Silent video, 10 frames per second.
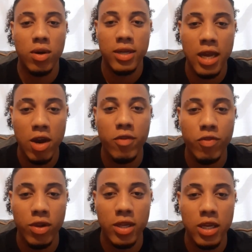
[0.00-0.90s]

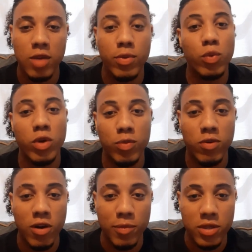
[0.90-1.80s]
carefully, but with
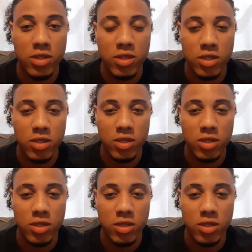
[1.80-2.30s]
purpose.